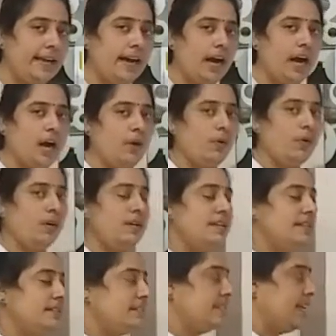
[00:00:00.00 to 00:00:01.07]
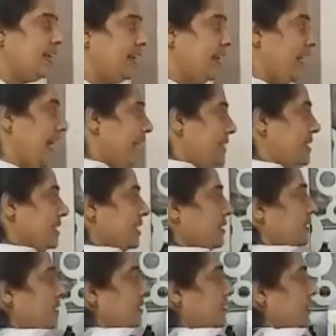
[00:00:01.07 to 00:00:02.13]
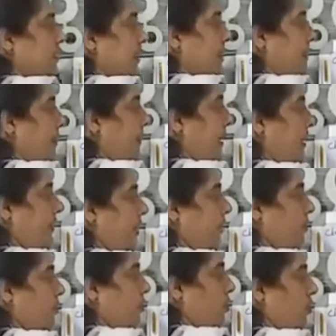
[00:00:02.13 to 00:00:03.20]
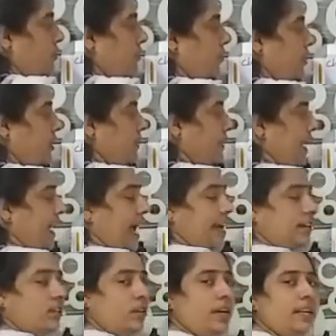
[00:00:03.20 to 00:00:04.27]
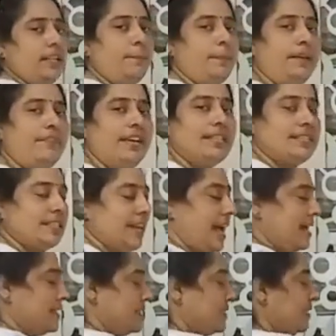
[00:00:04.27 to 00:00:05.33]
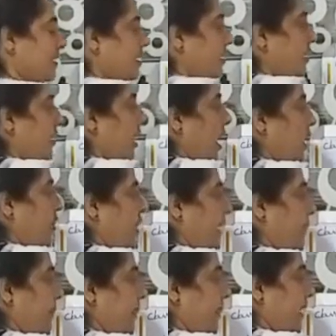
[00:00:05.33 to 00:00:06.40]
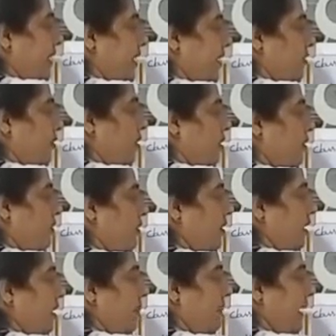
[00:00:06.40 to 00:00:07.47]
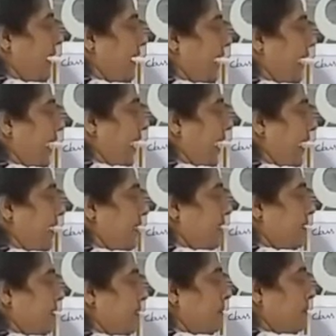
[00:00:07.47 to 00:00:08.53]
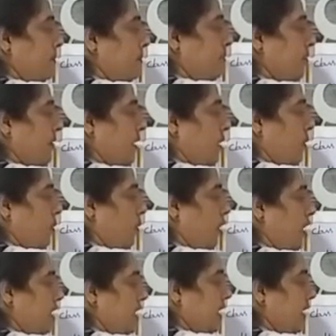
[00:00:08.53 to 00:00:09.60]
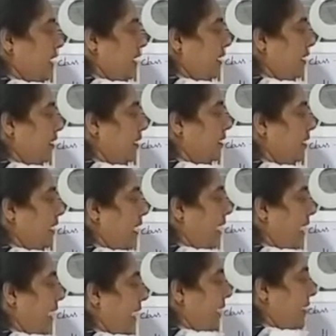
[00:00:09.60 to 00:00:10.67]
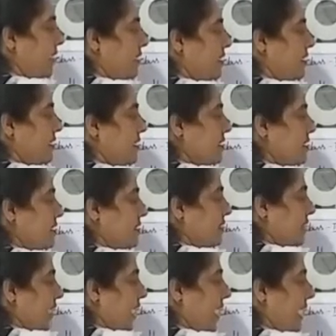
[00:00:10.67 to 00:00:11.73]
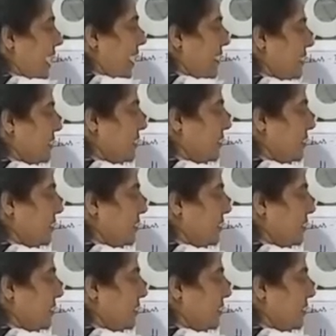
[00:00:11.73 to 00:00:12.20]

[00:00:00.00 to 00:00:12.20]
how? Sunlight. They prepare their own food by, I told in the previous class, how they prepare their own food? By air, water and sunlight.